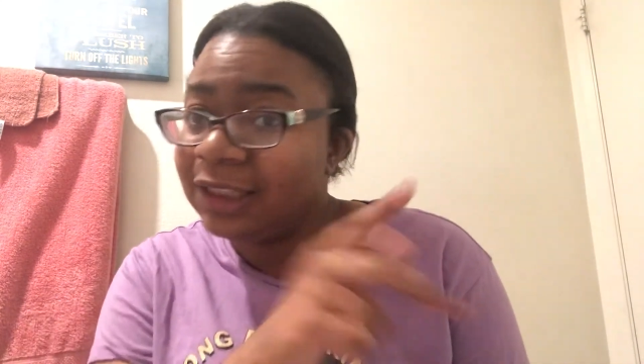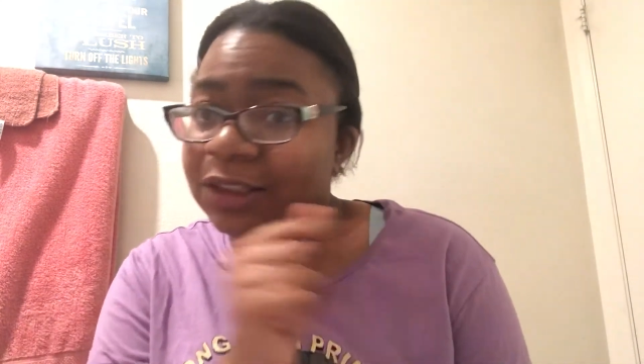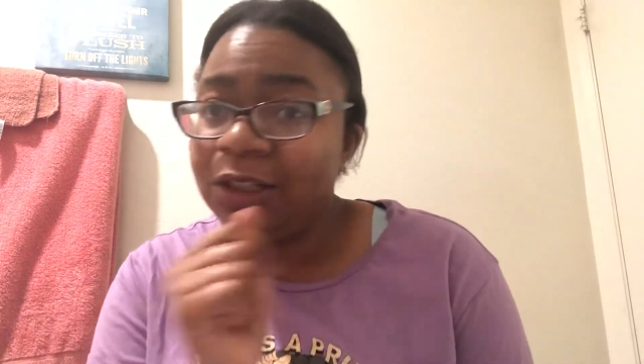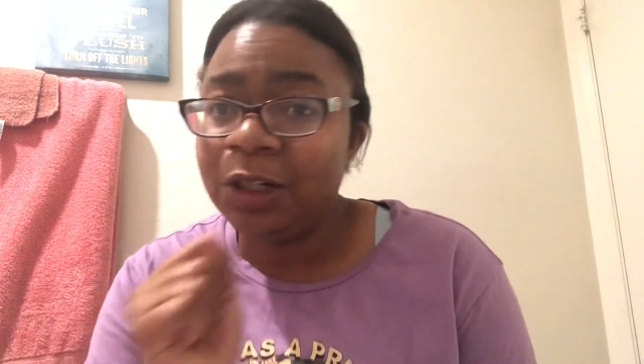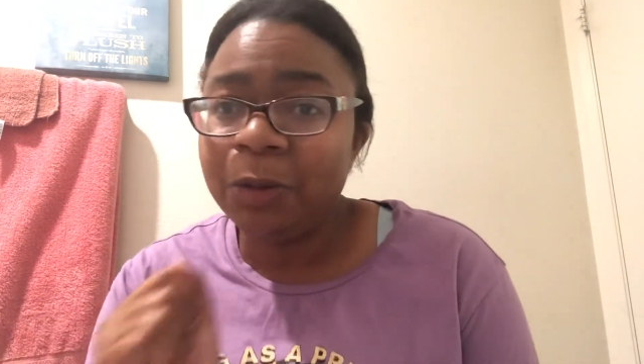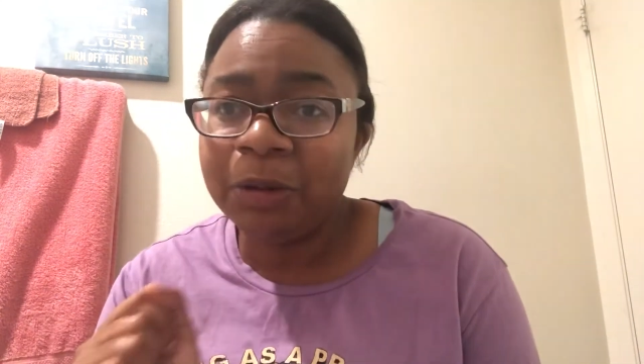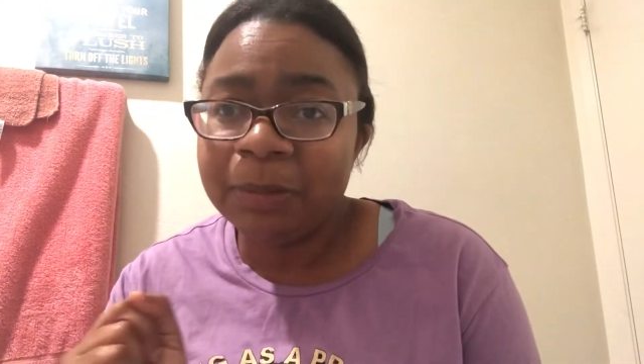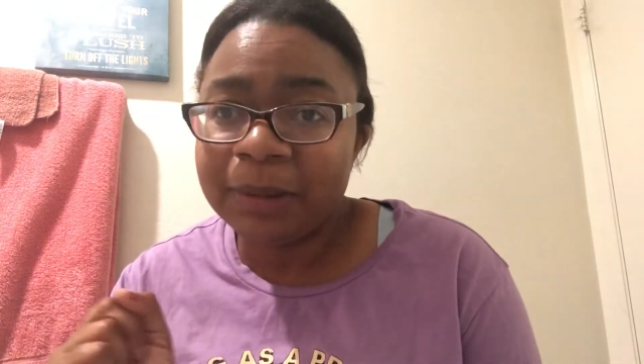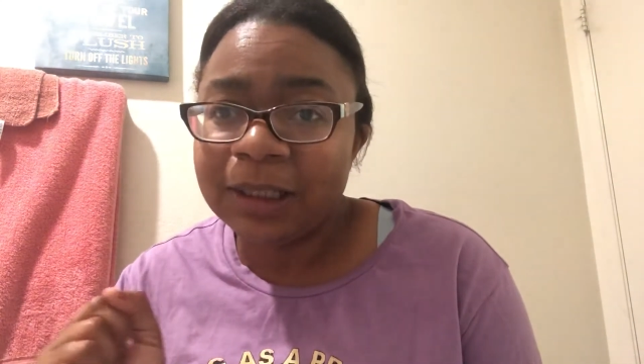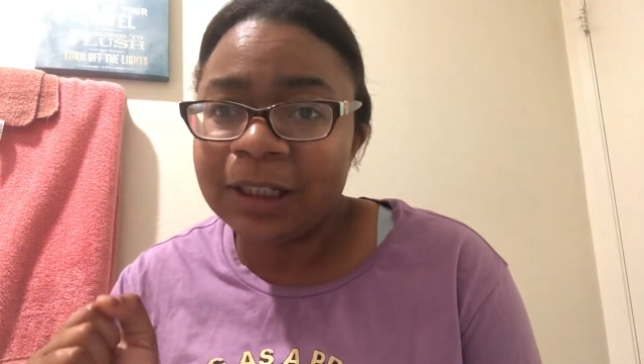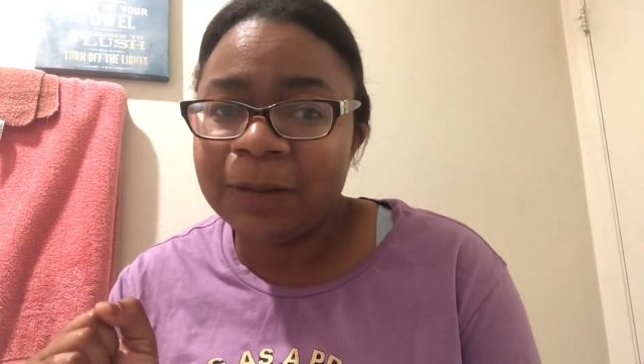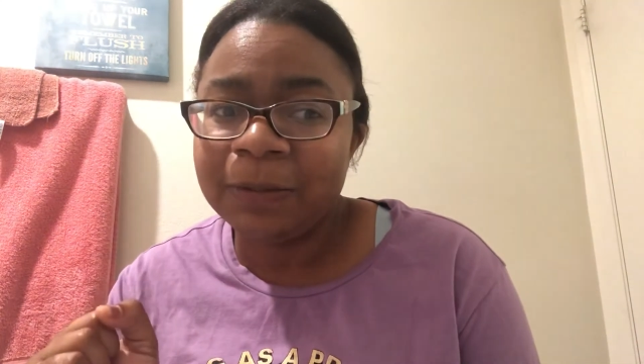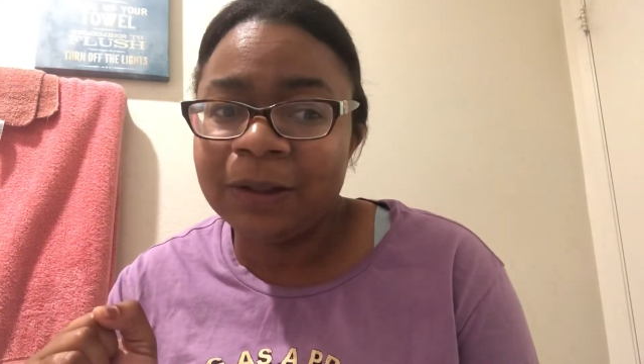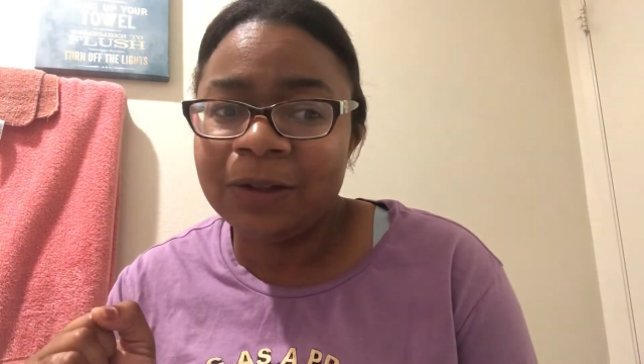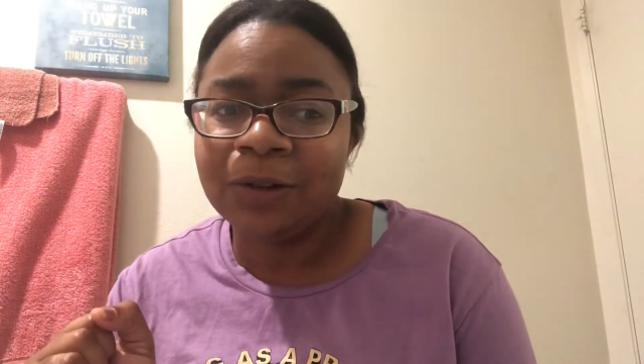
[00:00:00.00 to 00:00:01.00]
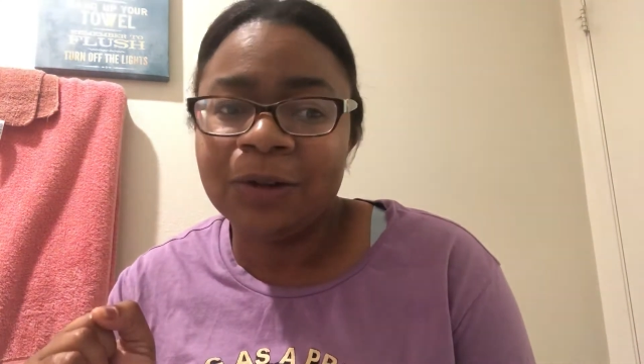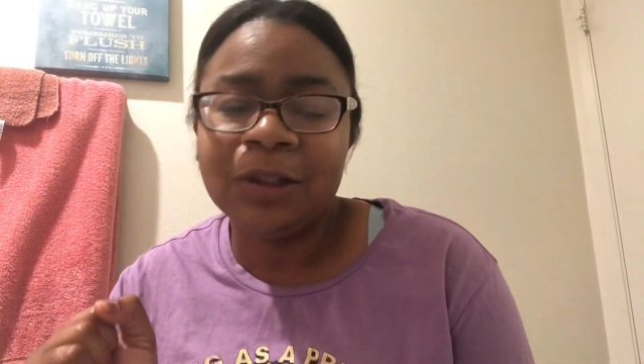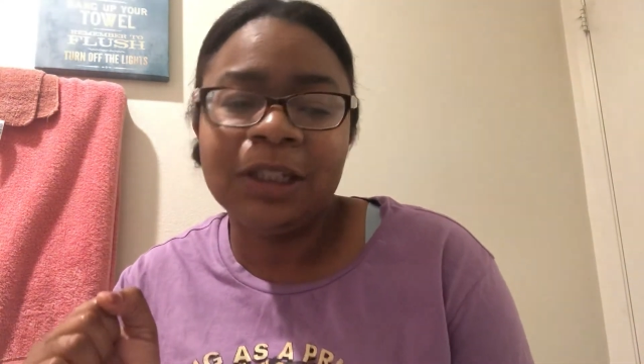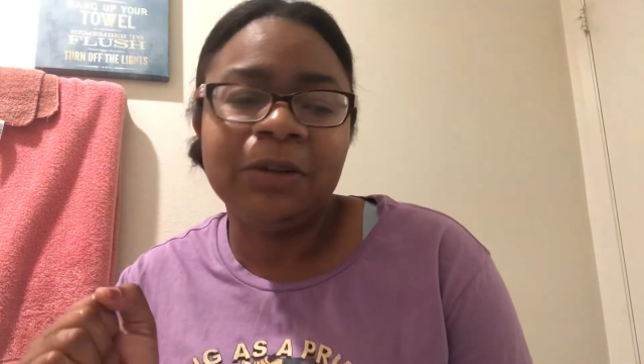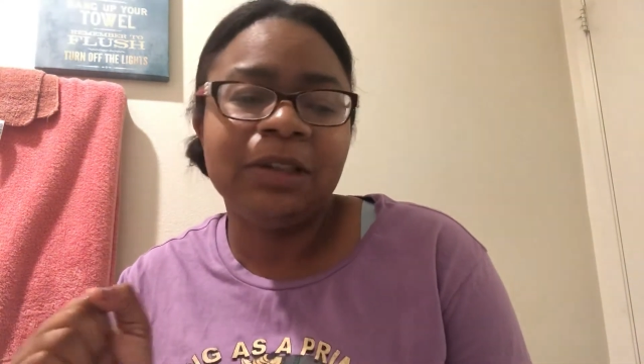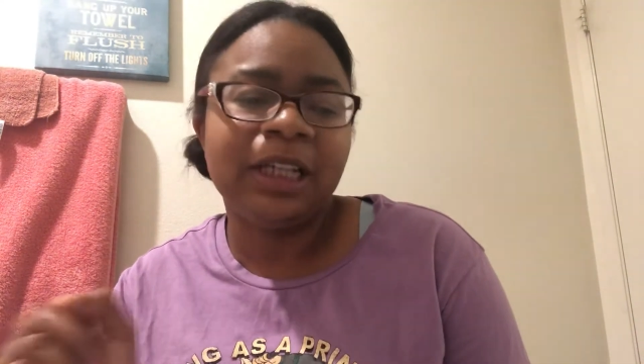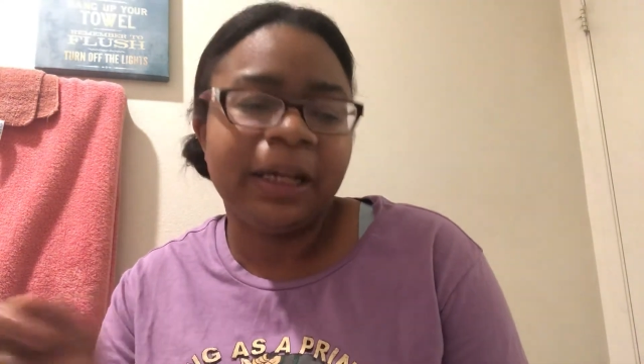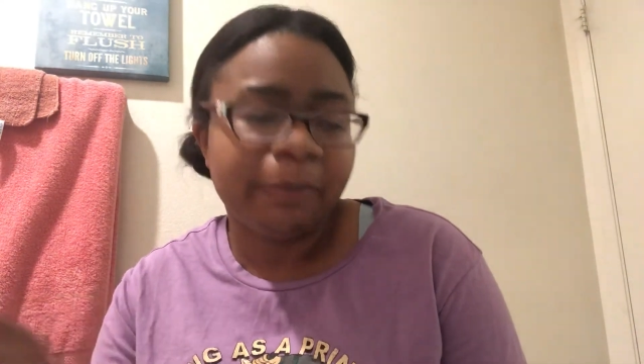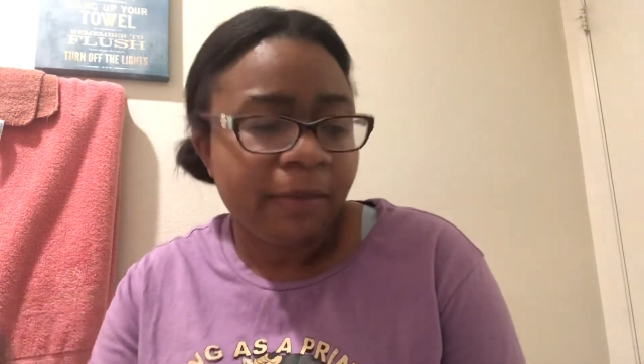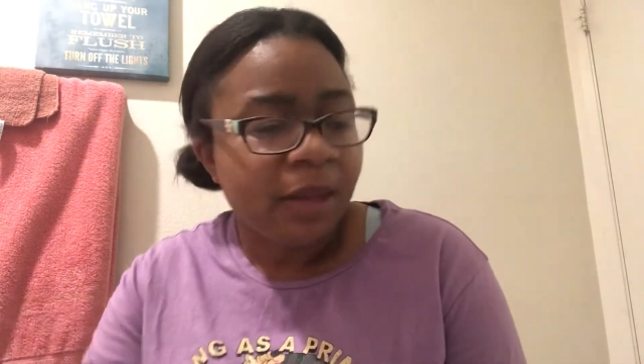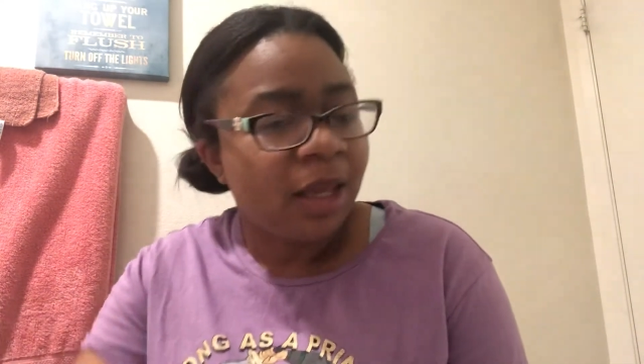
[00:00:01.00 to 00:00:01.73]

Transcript: Derwin about to come in the door. He was like,